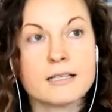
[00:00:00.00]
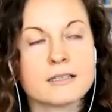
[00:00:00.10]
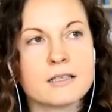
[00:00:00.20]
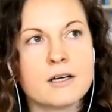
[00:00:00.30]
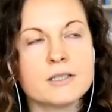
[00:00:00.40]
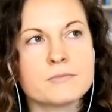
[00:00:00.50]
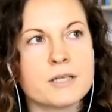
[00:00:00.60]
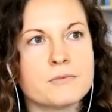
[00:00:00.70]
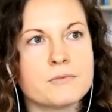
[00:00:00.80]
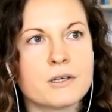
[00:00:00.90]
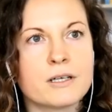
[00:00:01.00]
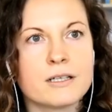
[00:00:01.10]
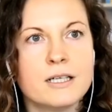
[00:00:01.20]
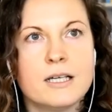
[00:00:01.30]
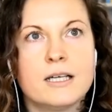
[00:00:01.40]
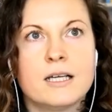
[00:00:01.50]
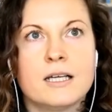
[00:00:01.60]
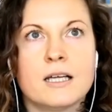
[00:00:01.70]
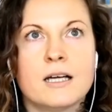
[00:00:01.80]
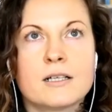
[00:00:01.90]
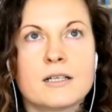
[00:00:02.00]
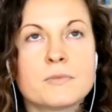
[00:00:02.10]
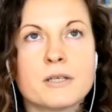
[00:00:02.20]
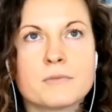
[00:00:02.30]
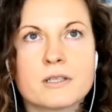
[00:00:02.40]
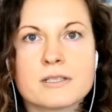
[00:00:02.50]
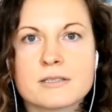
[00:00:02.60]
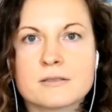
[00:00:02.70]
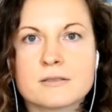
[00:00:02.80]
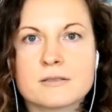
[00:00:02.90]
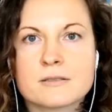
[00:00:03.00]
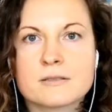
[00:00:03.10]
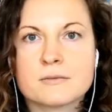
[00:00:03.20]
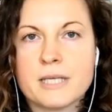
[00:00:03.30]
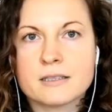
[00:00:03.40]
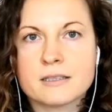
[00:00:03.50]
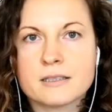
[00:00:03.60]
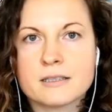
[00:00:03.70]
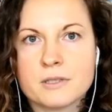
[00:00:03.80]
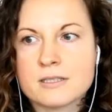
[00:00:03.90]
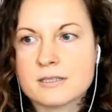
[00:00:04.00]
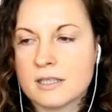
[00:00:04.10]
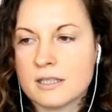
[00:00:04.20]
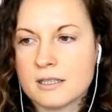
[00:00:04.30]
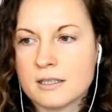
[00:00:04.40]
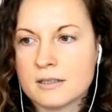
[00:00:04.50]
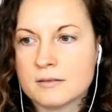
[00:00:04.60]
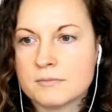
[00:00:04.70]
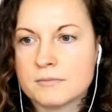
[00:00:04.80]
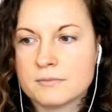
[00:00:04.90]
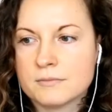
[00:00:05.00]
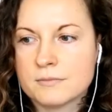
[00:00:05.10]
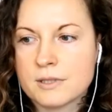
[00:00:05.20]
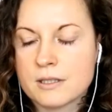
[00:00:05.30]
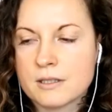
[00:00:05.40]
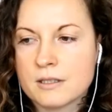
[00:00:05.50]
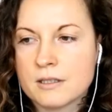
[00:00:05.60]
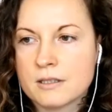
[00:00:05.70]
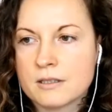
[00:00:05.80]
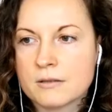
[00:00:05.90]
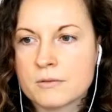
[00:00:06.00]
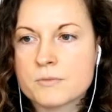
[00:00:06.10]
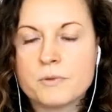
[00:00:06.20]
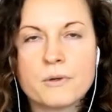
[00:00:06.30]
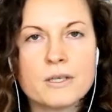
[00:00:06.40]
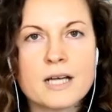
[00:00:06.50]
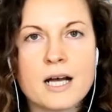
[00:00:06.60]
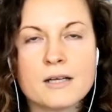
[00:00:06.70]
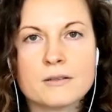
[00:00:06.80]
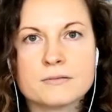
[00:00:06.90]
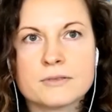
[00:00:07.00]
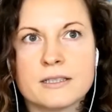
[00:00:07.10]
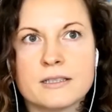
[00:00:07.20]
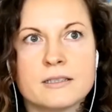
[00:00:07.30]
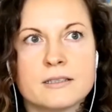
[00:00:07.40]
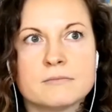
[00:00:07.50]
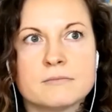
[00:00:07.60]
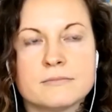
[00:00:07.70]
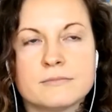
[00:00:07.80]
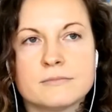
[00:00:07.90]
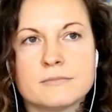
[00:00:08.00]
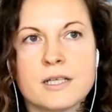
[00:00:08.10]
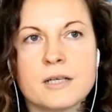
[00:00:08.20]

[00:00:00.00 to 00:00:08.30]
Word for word: uh, yeah heart and brain work uh, heart and brain works basically was um, was born out of um,